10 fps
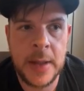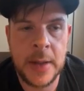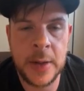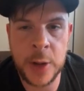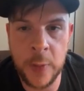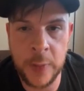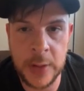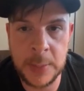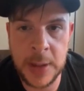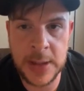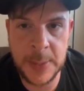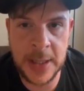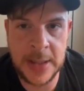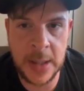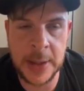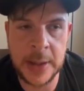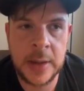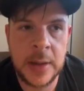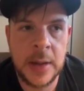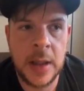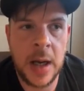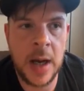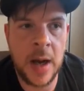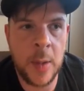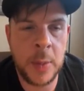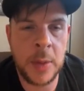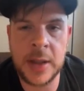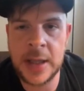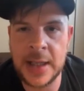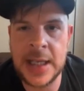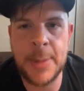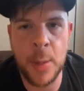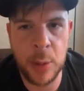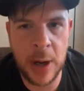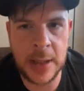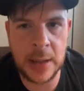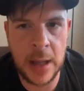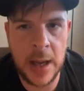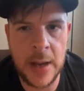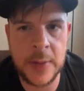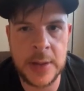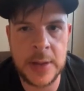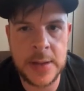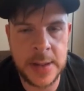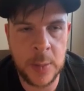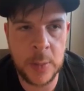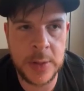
the COVID because of the pandemic. Um, we wanted to kind of keep our brand alive and see what yeah. was